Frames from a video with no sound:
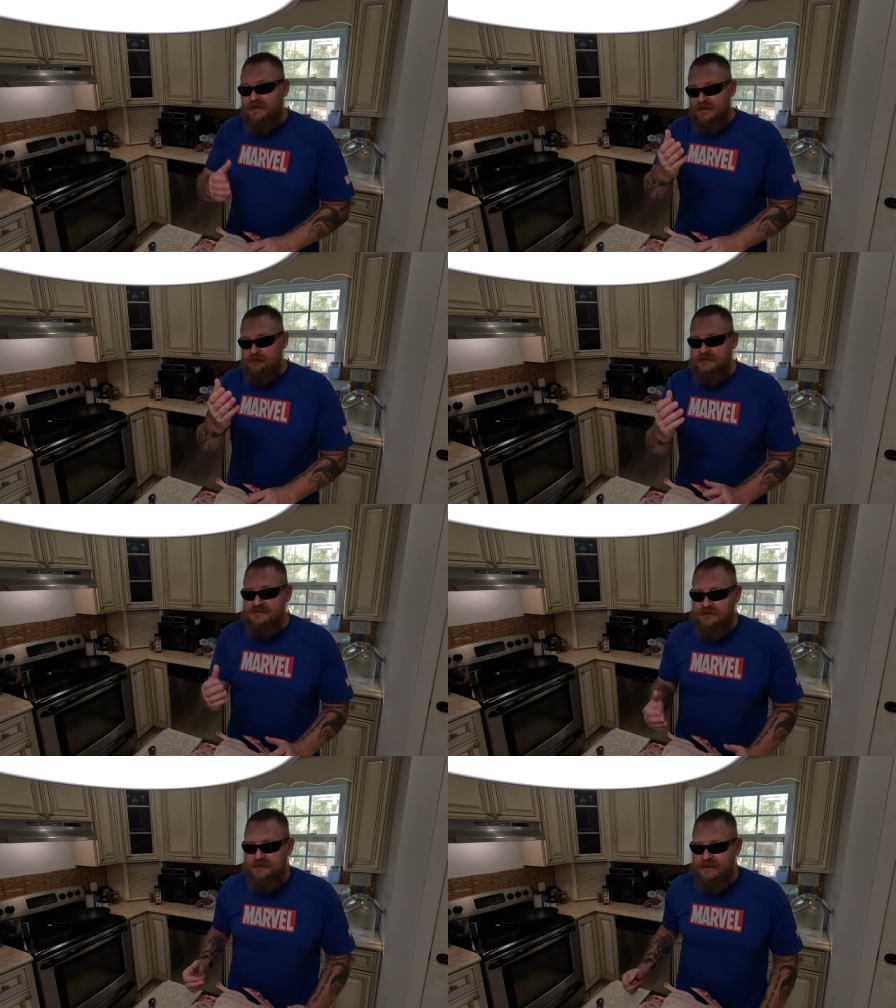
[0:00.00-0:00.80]
And I'm gonna
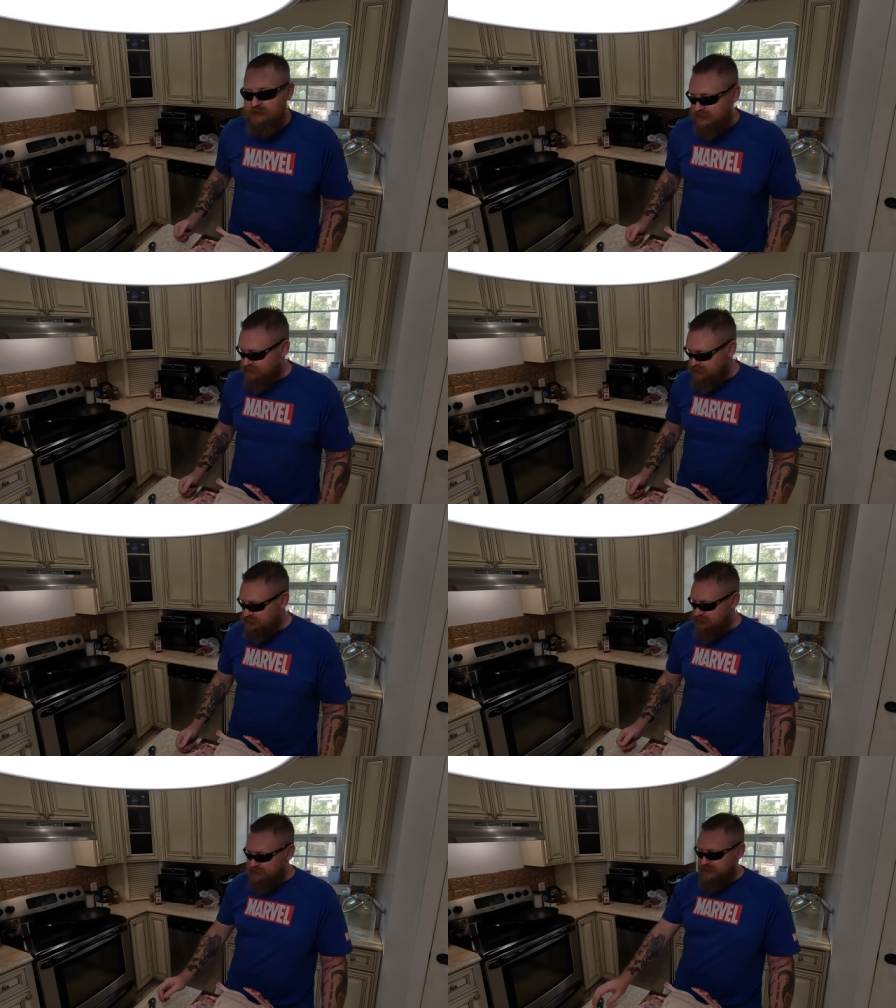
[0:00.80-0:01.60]
show you how I do
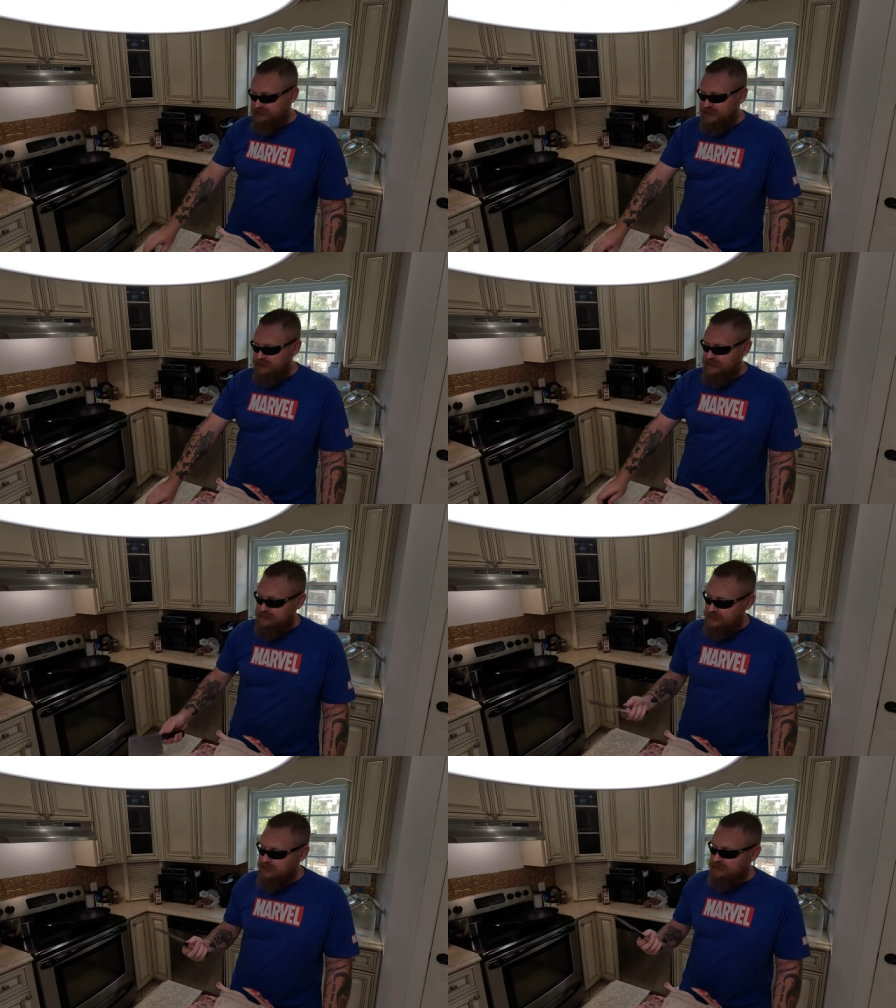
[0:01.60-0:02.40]
it with my very
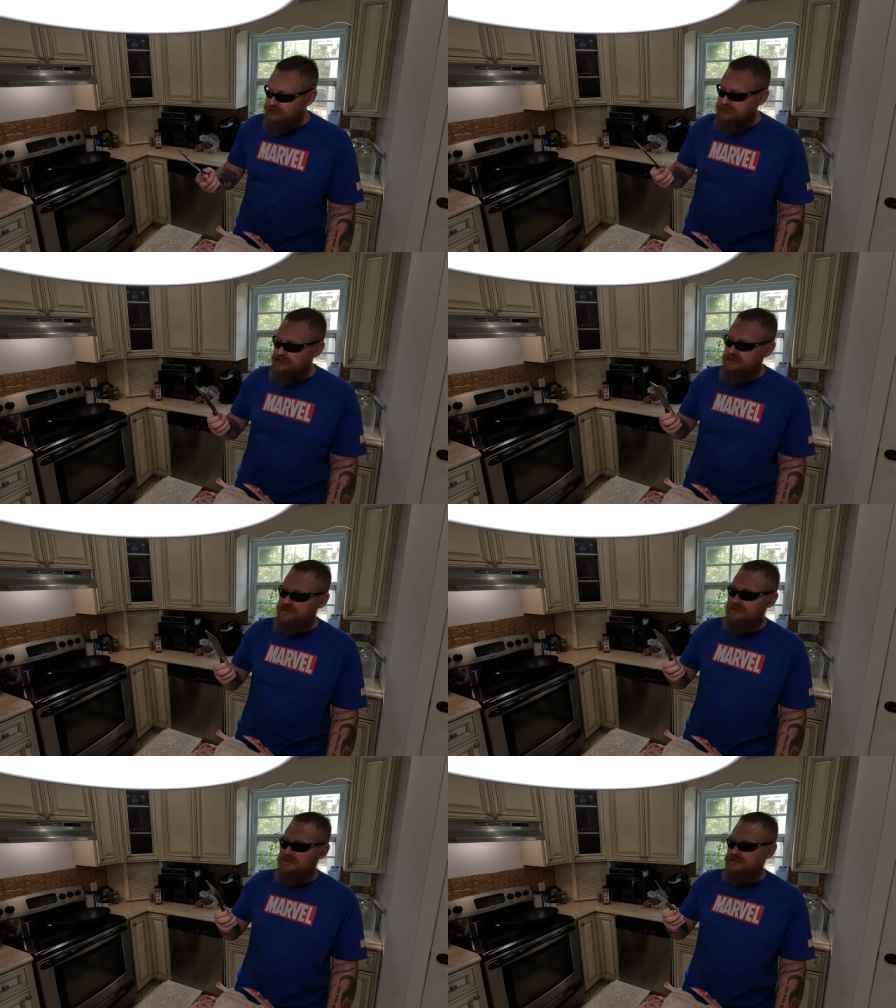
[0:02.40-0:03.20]
dull
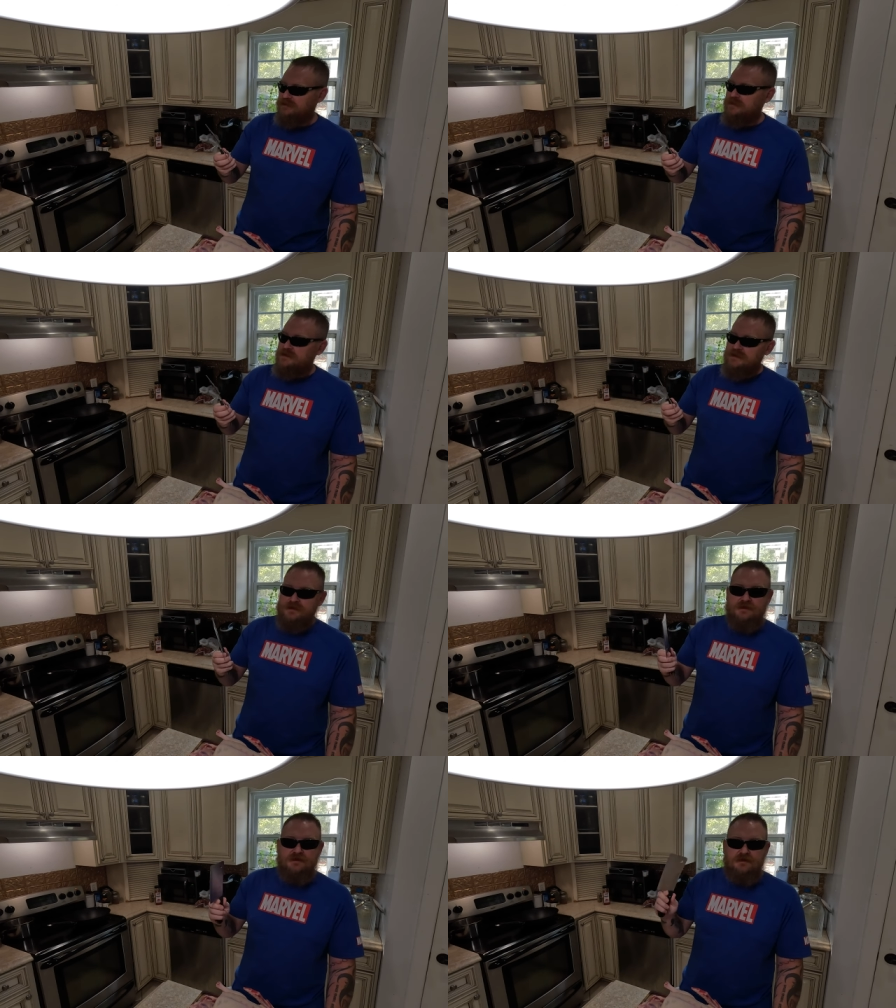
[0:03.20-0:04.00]

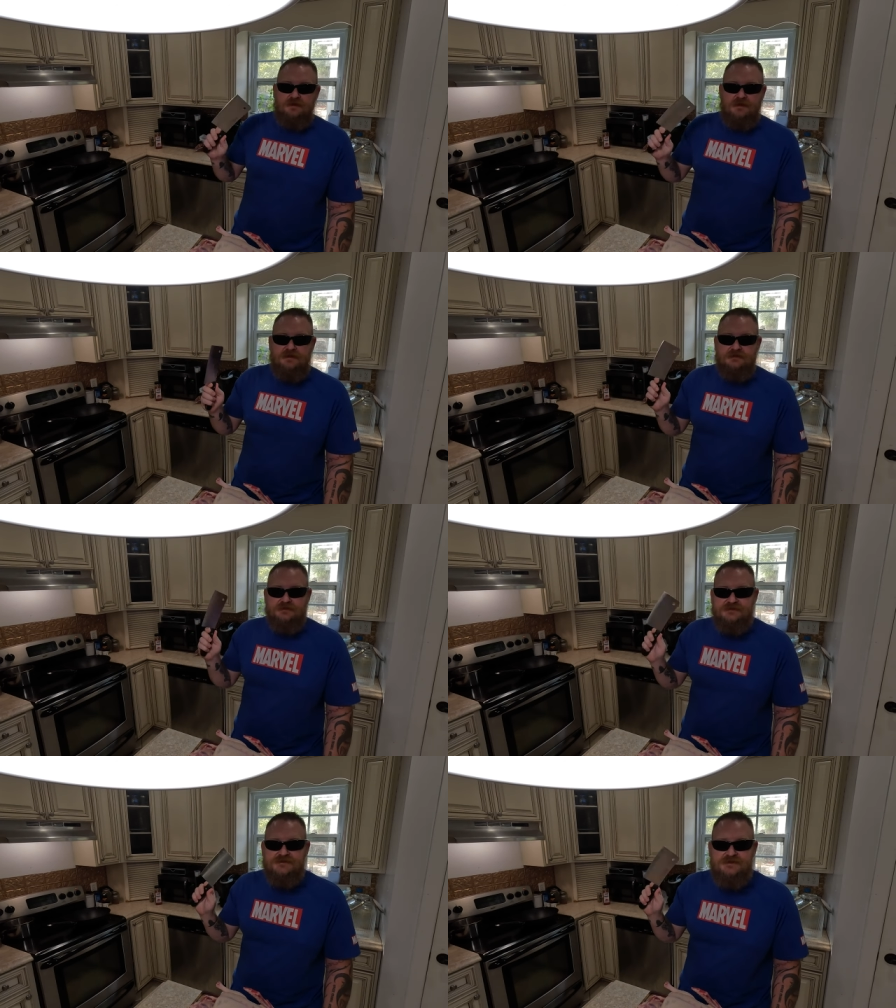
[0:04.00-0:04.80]

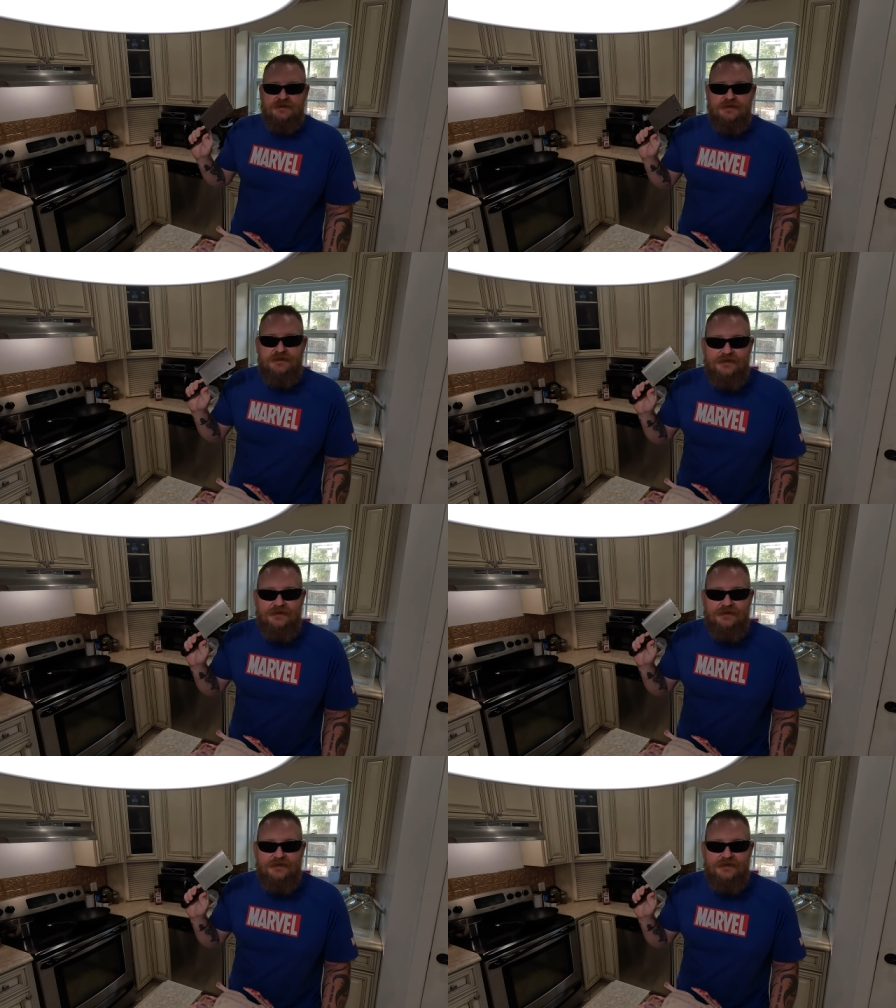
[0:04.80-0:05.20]
Henckels